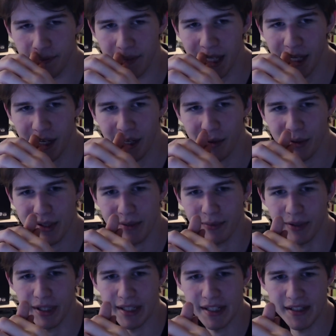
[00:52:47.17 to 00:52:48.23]
it was a
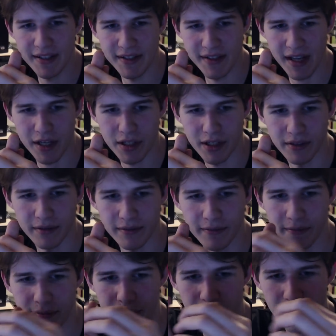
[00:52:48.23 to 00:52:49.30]
pretty decent session,
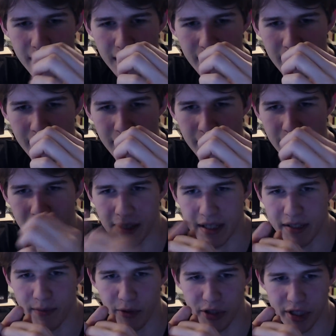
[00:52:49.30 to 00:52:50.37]
but
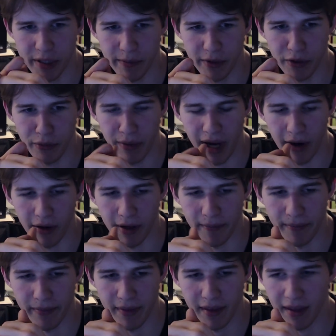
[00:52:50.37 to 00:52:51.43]
needs more GPU power.
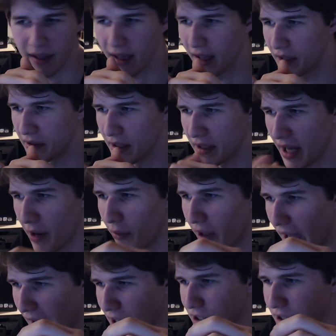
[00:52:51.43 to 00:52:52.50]
And now I'll
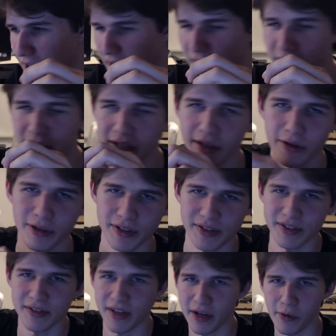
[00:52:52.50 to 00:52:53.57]
actually end the video because
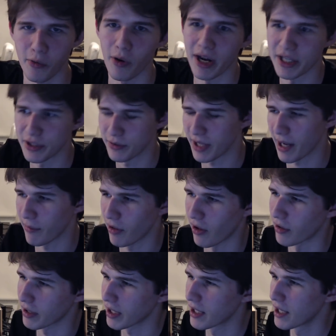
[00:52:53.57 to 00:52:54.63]
it's getting way too damn
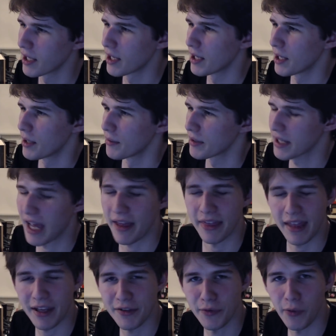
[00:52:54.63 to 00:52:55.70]
long. But yeah,
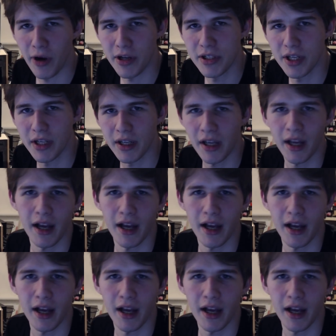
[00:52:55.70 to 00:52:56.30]
thanks for watching.